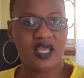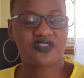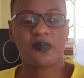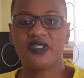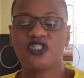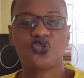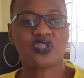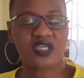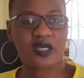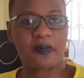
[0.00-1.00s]
the minute you
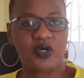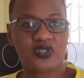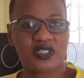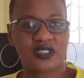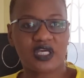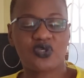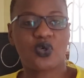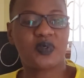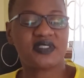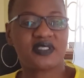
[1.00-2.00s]
think about it, and you
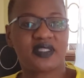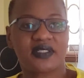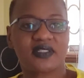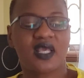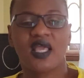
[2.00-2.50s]
always say that,